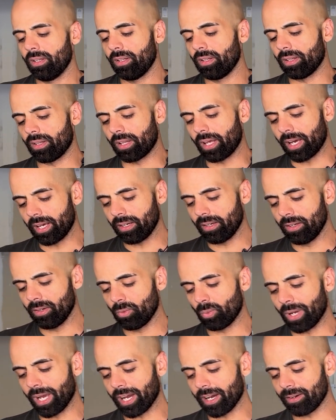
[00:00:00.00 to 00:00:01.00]
Then
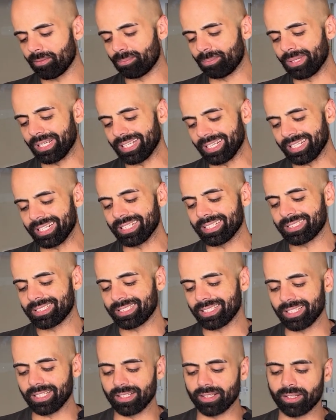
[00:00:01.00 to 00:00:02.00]
we have BEC.